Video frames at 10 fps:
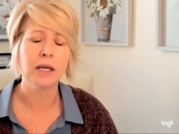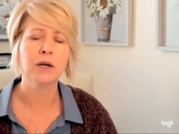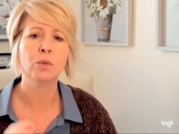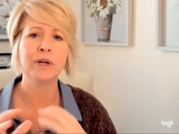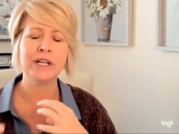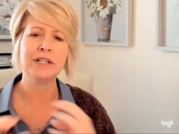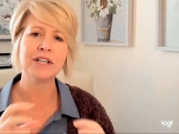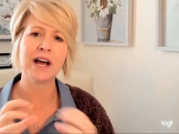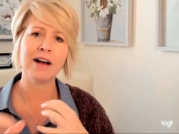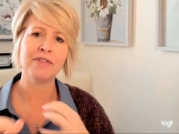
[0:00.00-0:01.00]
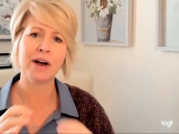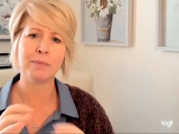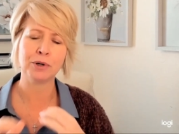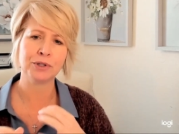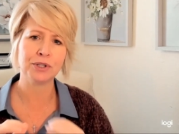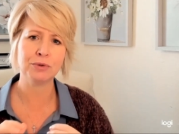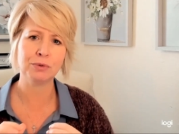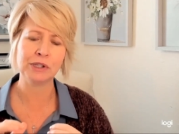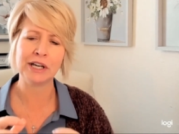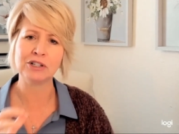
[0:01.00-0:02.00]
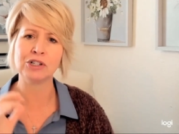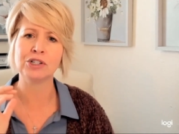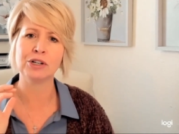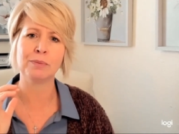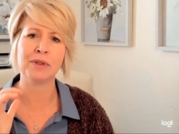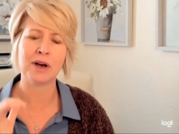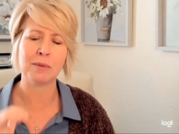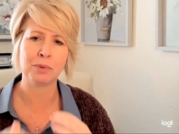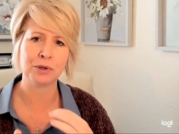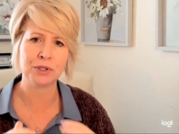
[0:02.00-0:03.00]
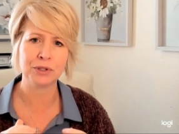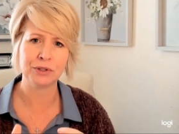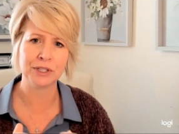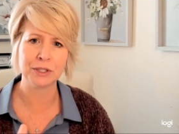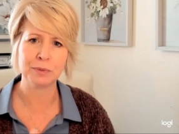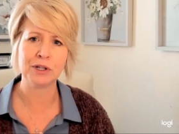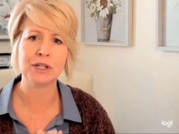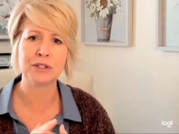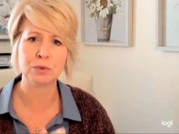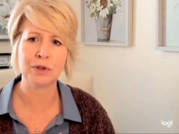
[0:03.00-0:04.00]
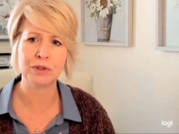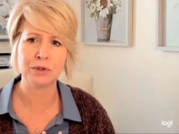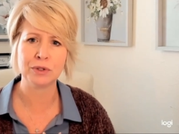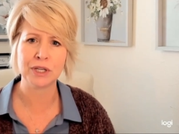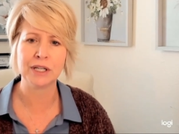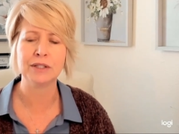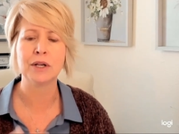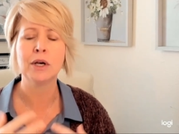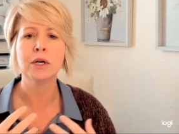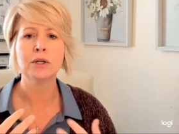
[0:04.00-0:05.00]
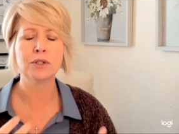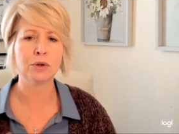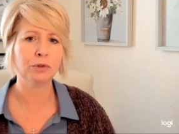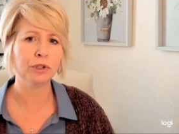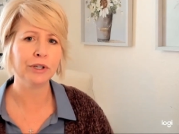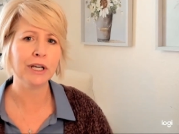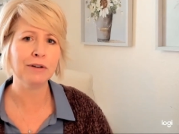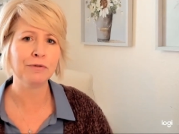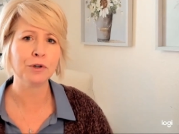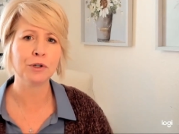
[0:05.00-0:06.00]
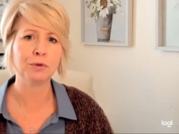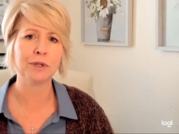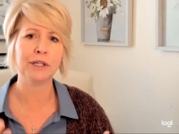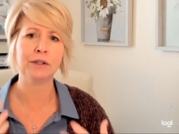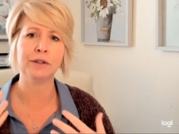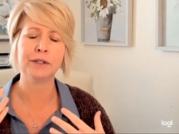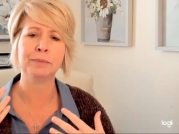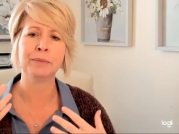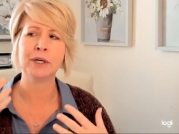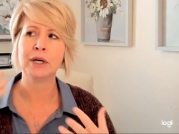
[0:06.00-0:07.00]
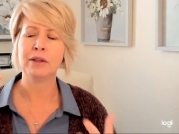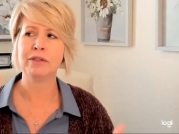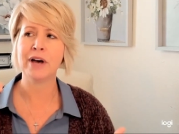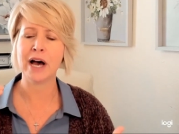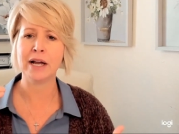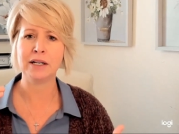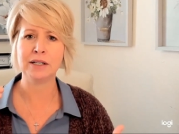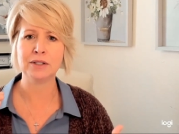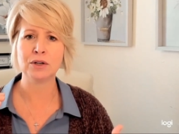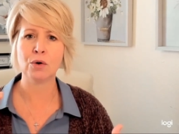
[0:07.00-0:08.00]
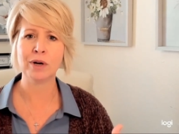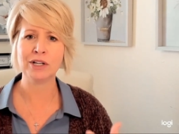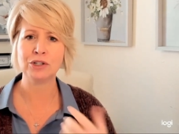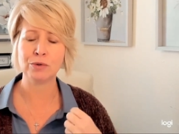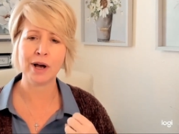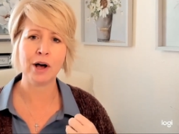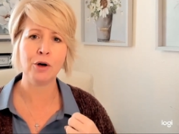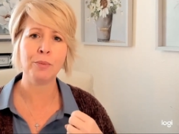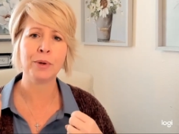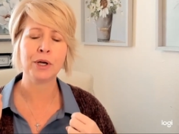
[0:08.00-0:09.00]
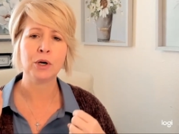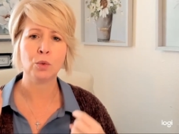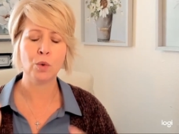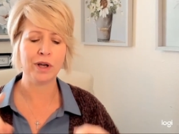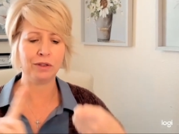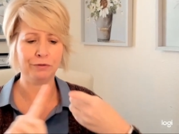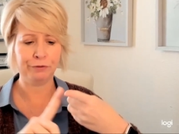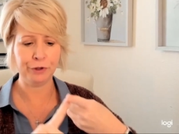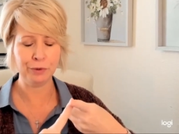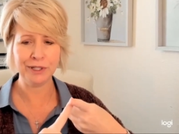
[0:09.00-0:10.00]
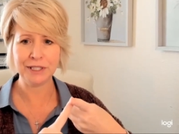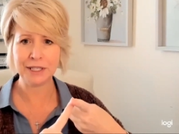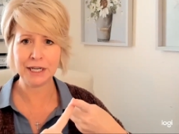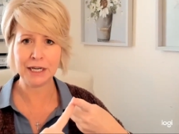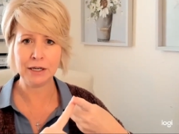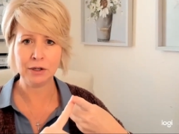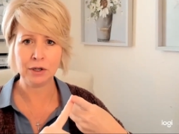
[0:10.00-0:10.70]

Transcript: we need to have that personal relationship and that personal experience with those kids so looking for curriculum that is going to help with fluency